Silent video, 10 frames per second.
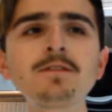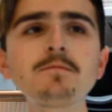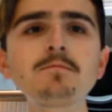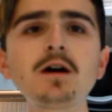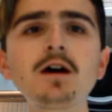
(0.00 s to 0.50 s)

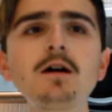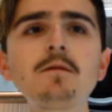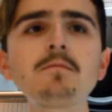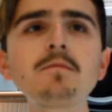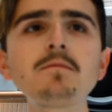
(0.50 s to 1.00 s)

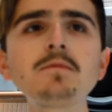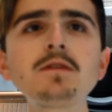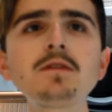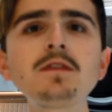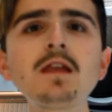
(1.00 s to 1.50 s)
But,
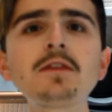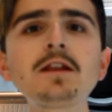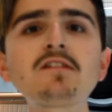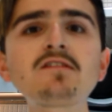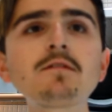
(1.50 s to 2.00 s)

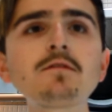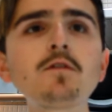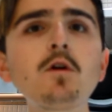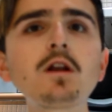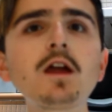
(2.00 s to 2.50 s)
nonetheless, I have a
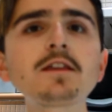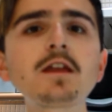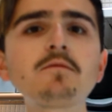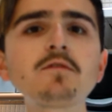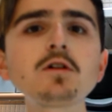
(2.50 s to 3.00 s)
vlog lined
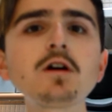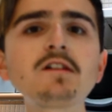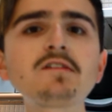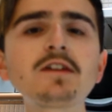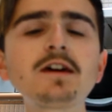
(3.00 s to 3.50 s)
up for you
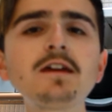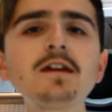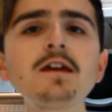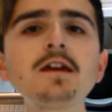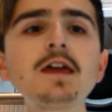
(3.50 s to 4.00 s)
guys today.
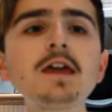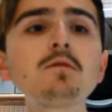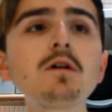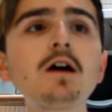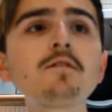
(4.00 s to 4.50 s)

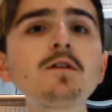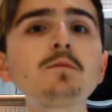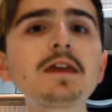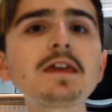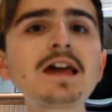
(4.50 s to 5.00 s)
I
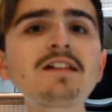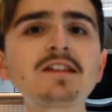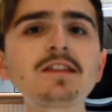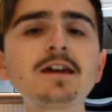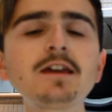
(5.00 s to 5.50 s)
filmed it
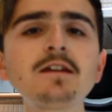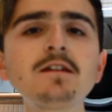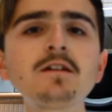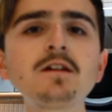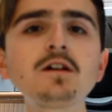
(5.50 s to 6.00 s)
yesterday,
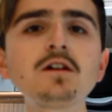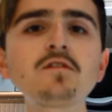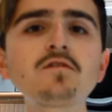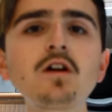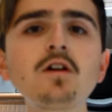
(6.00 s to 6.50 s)

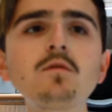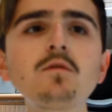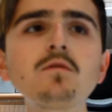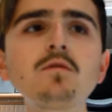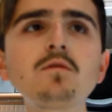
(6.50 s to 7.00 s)
so
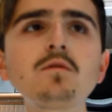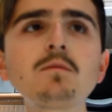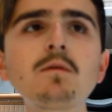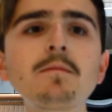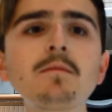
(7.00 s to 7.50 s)
it
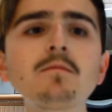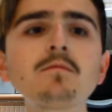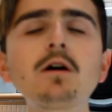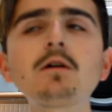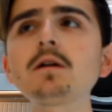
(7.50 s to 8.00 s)

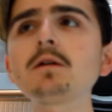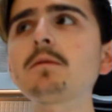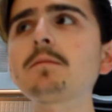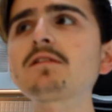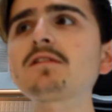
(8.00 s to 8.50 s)

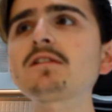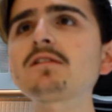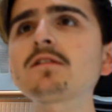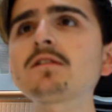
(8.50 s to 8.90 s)
won't make sense.